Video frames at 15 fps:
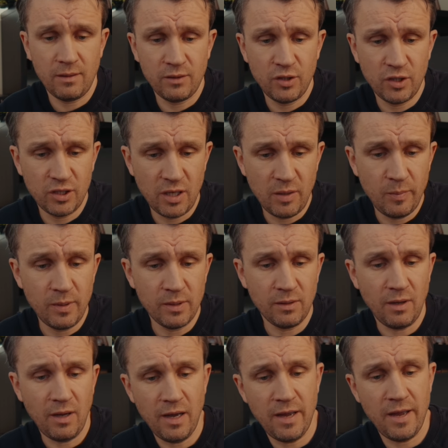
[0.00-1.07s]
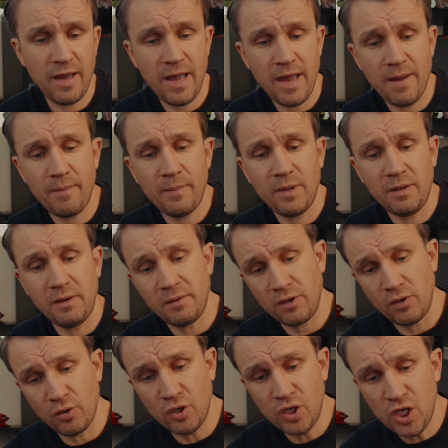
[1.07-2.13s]
Just type in, I am
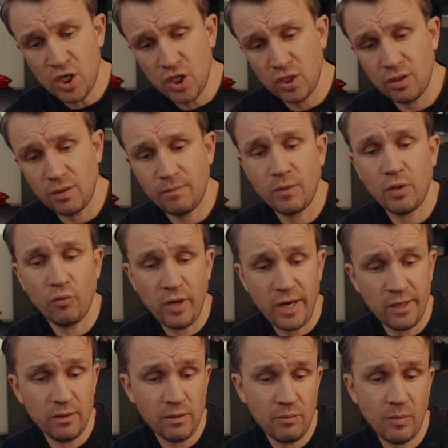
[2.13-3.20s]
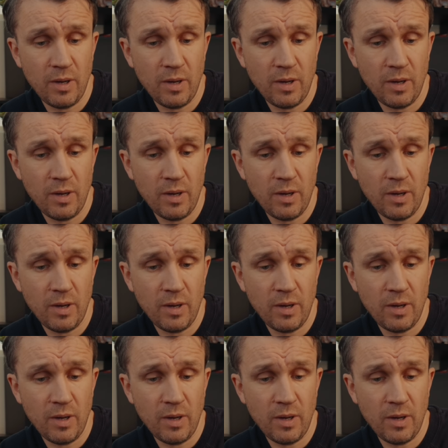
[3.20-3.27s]
your niche creator,